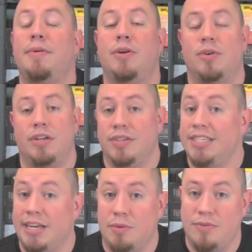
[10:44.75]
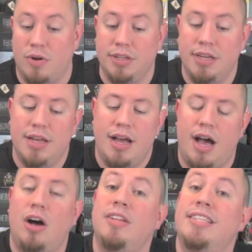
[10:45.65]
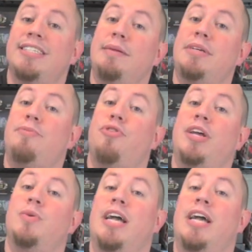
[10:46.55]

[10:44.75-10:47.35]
in order to incite a revolt, all at the same time trying to